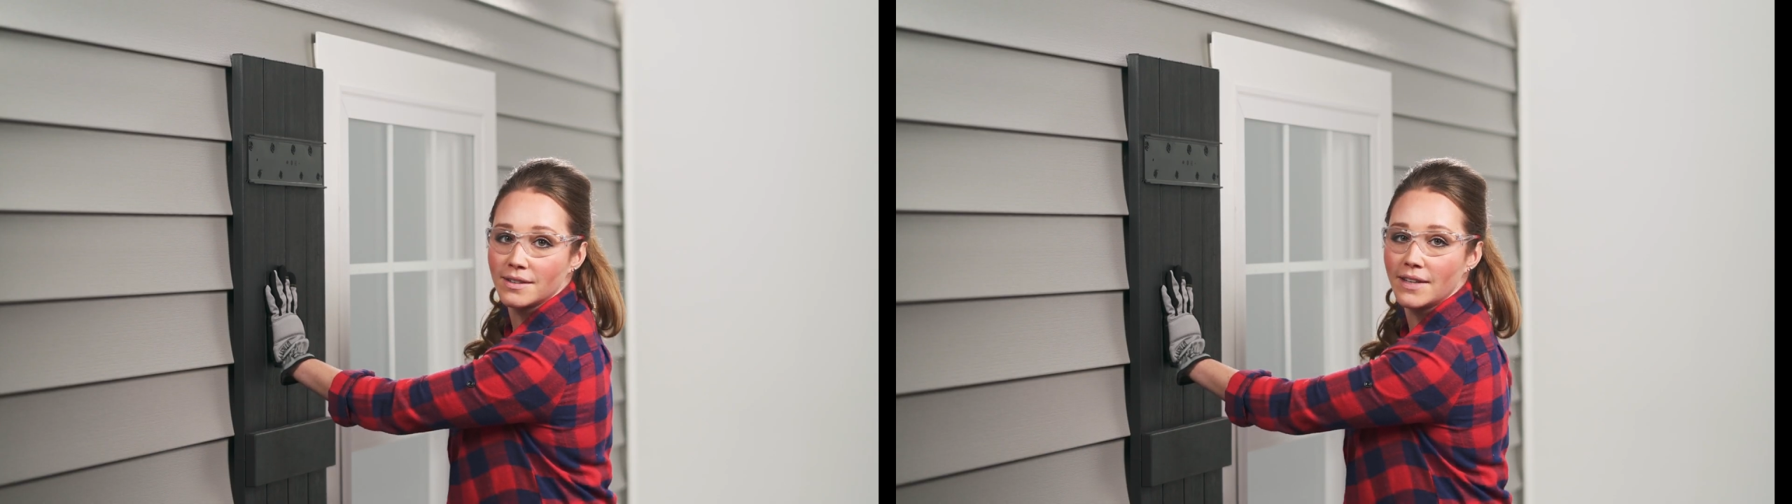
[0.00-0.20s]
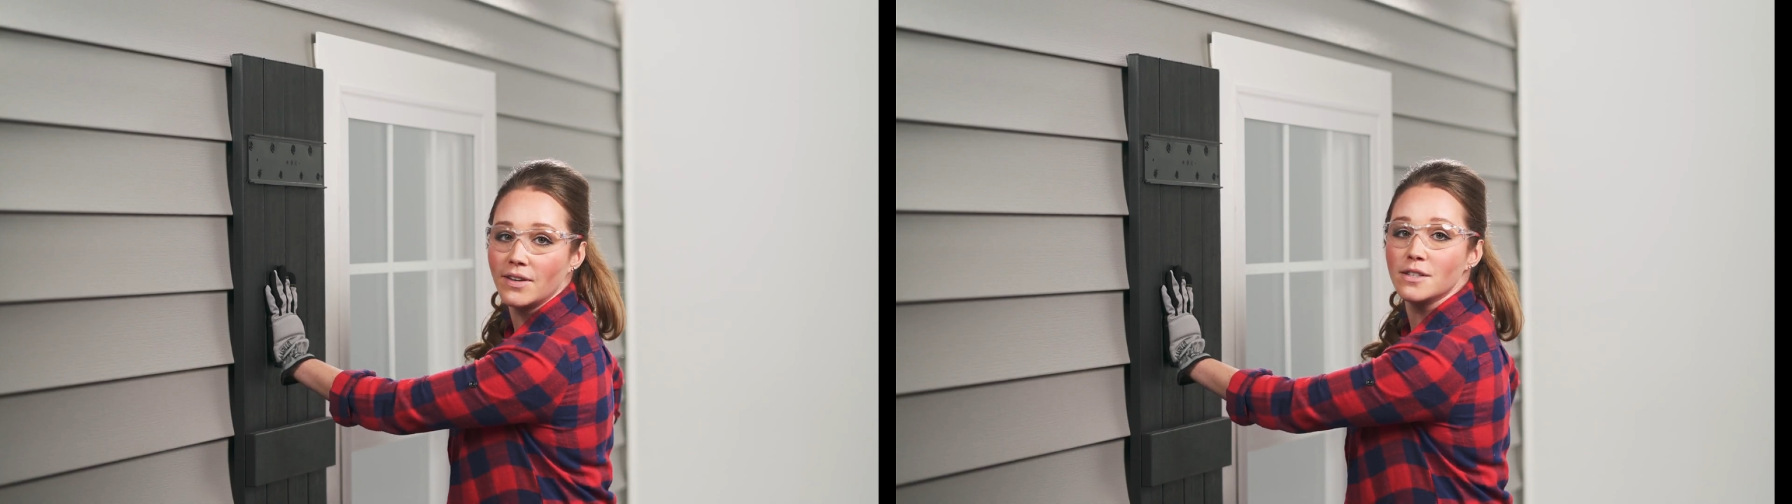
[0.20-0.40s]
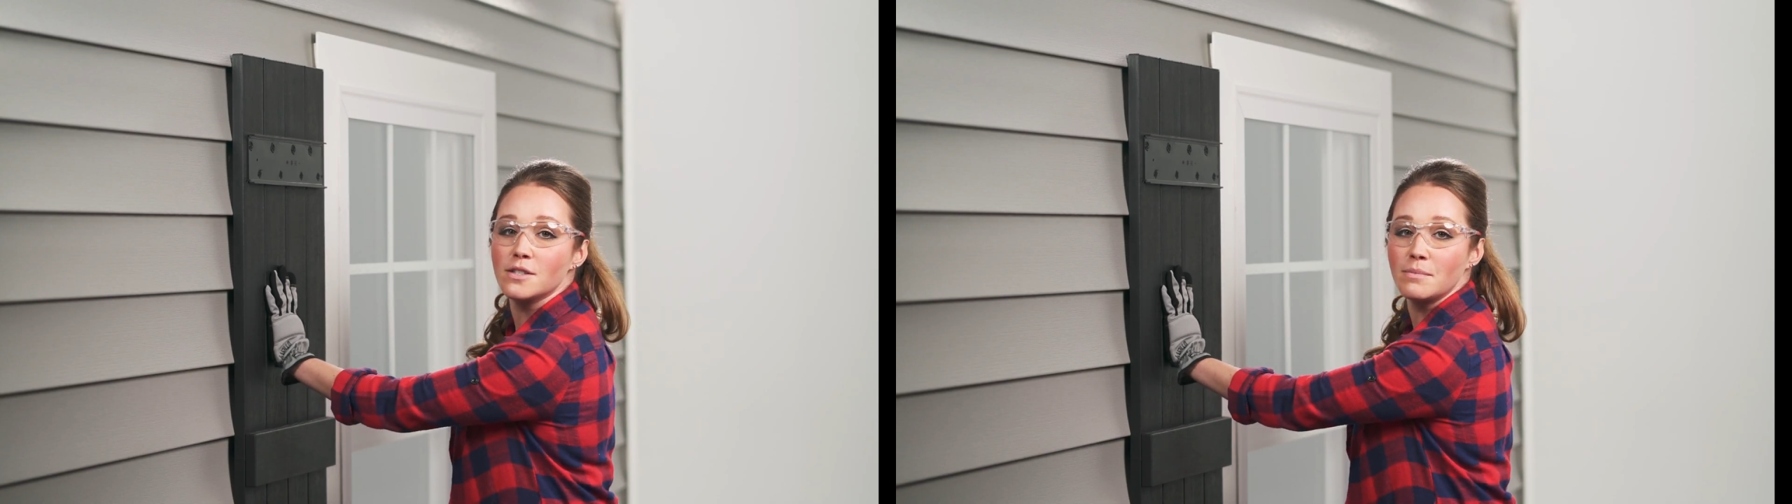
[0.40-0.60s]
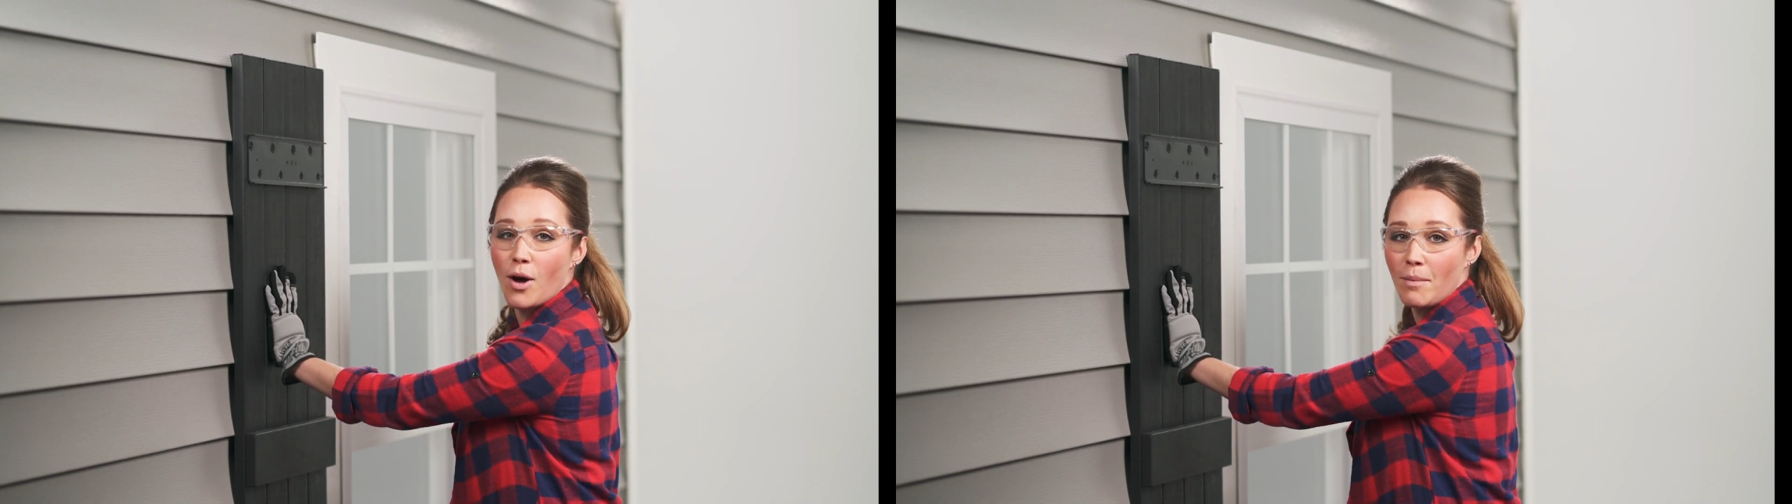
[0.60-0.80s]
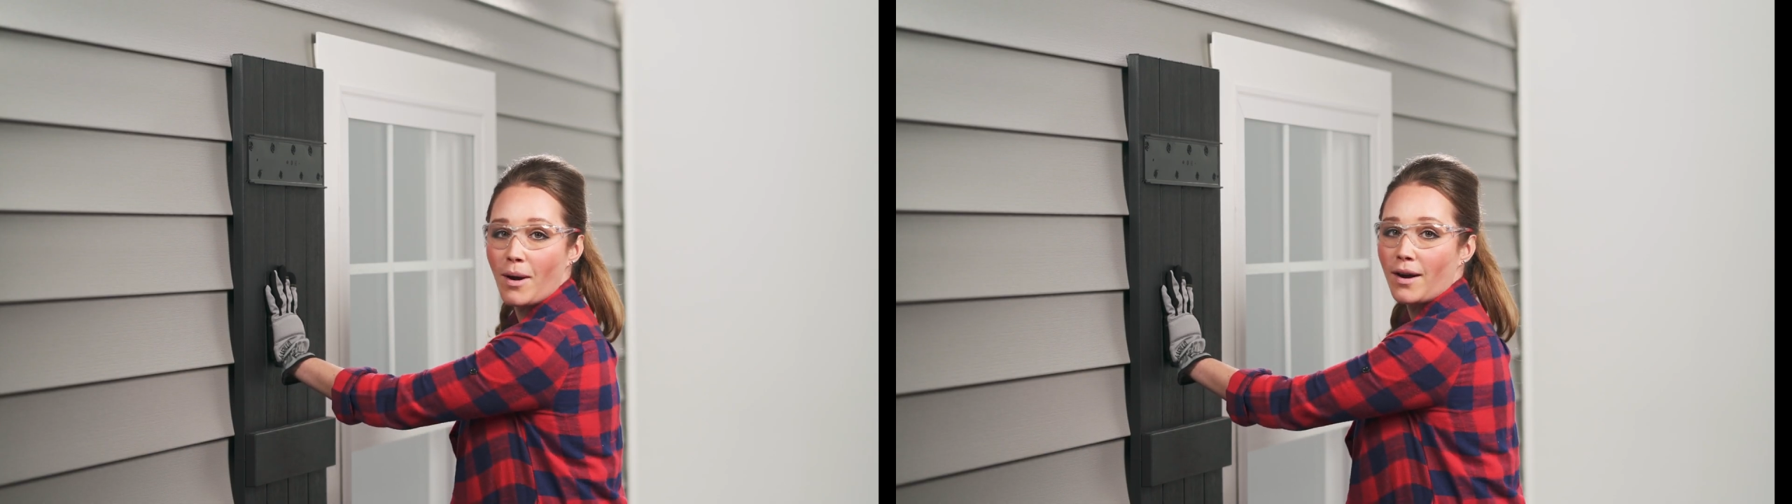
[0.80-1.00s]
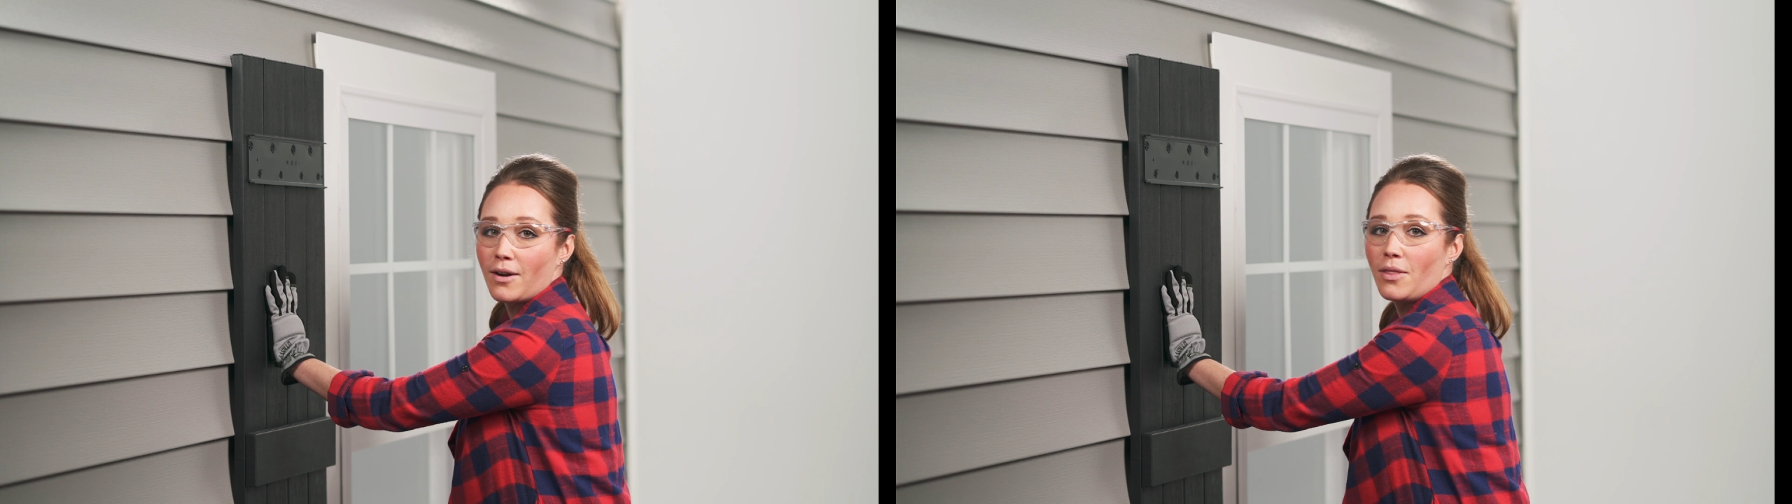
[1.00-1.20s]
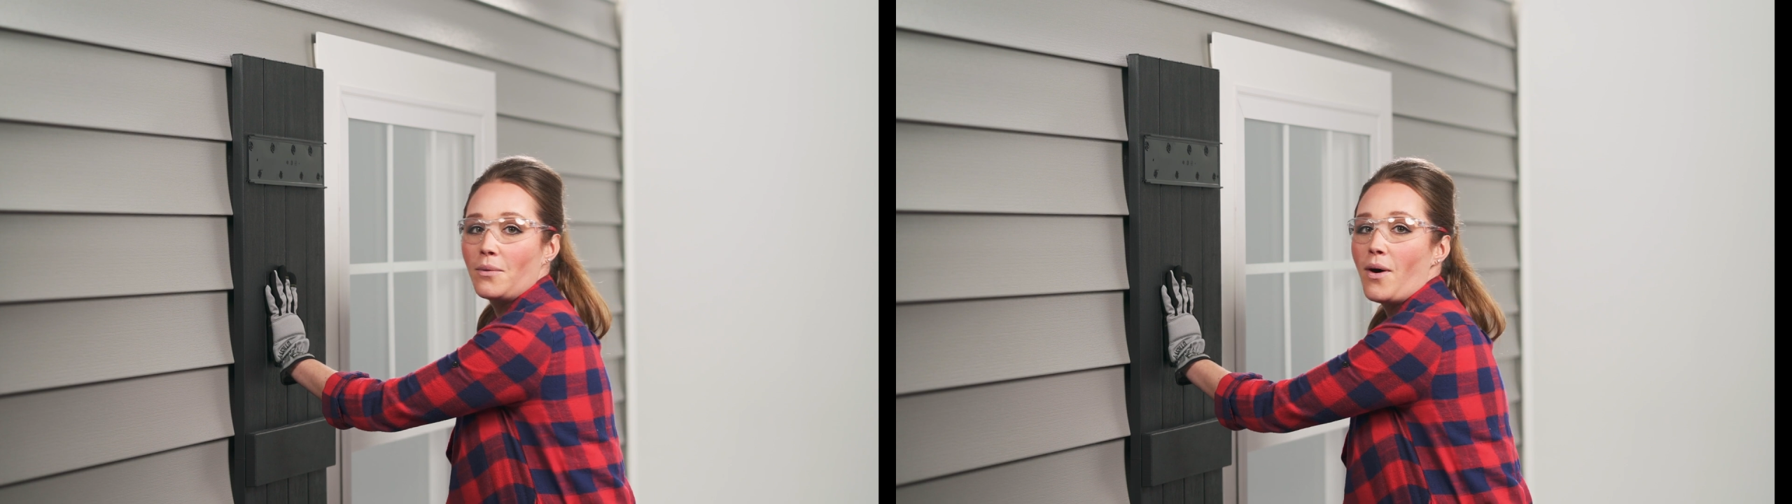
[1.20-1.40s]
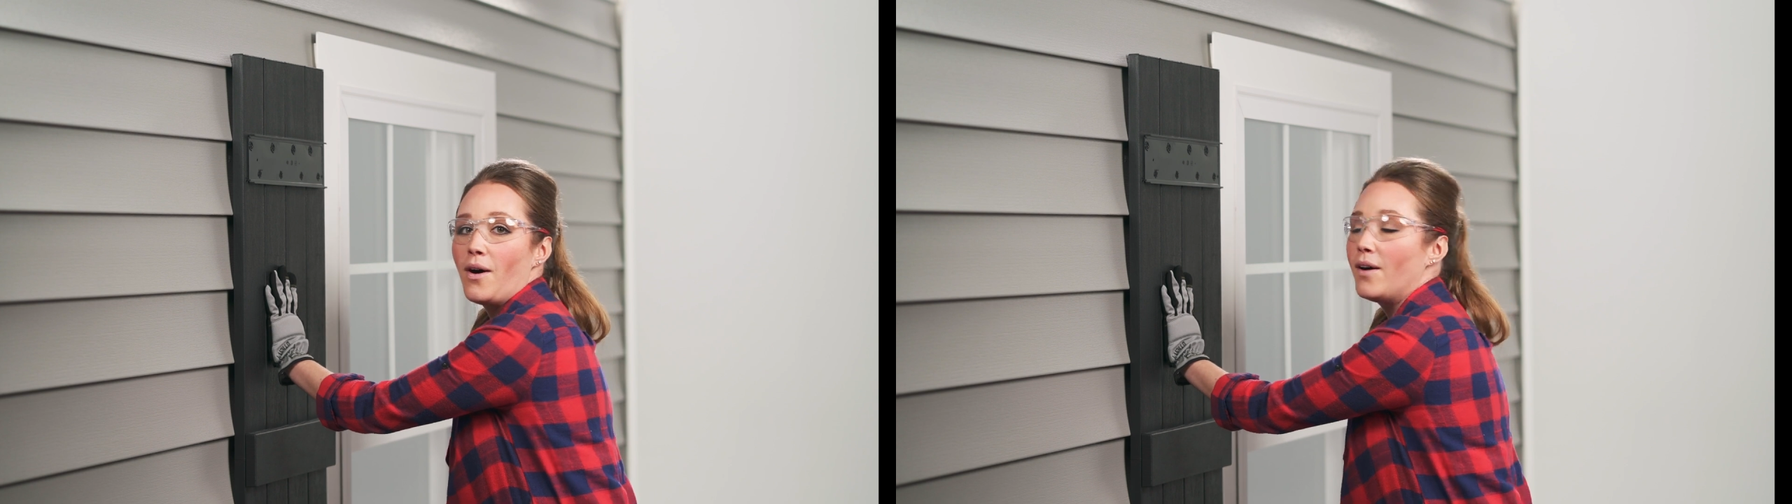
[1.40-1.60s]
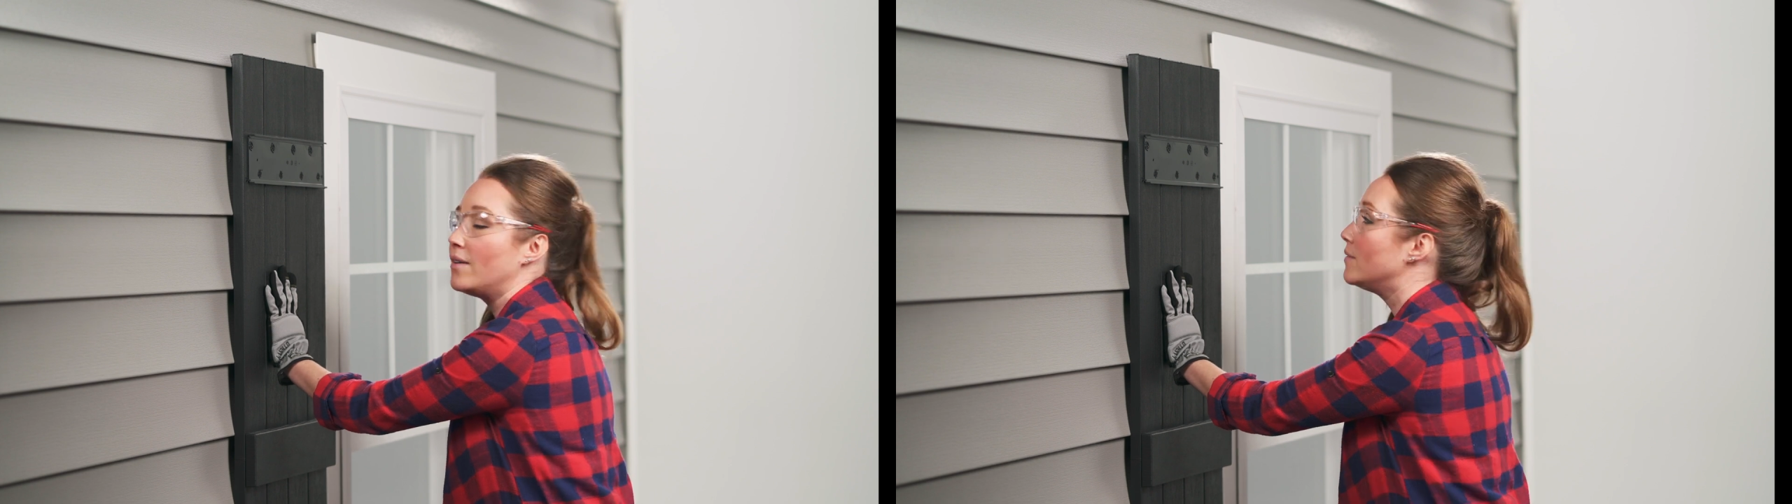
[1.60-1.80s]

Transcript: leaving a small mark on the wall.